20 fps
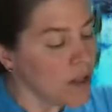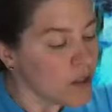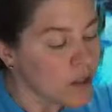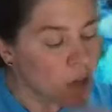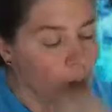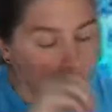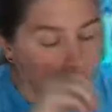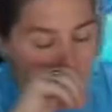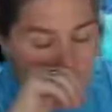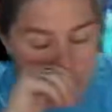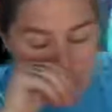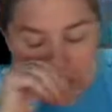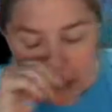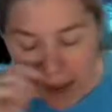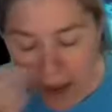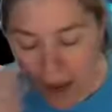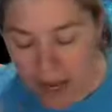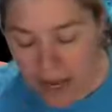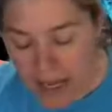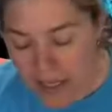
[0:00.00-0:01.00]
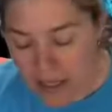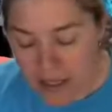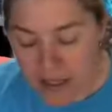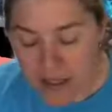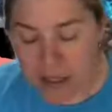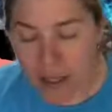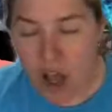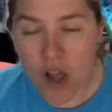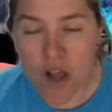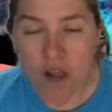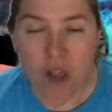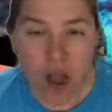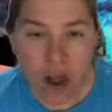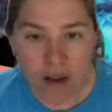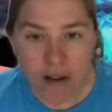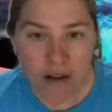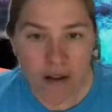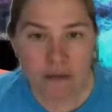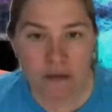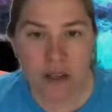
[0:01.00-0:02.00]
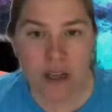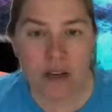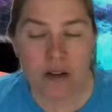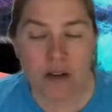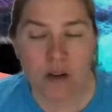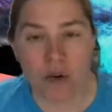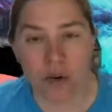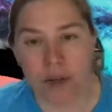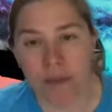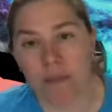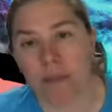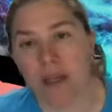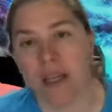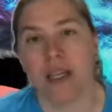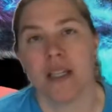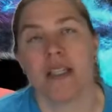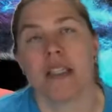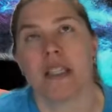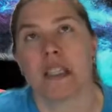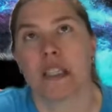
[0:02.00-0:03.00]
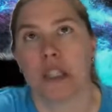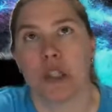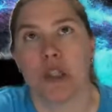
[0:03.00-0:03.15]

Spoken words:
So it's a lot of the equipment